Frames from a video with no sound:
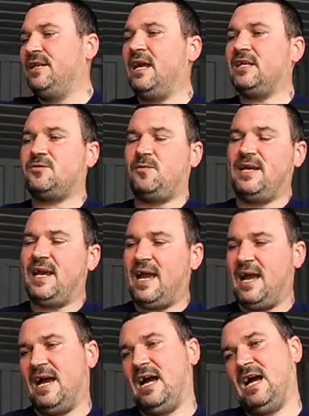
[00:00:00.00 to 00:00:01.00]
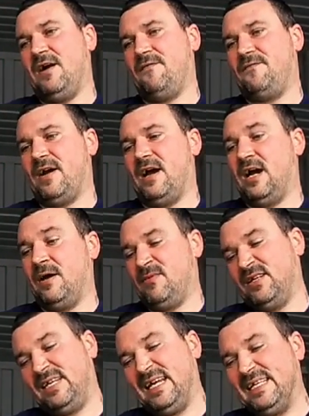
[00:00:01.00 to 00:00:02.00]
Next, we have
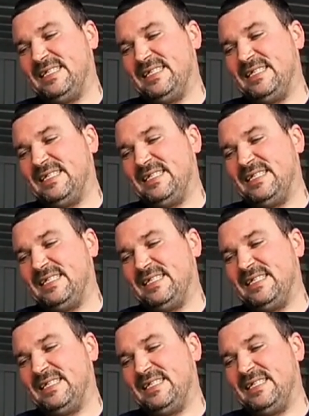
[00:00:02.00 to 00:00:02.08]
a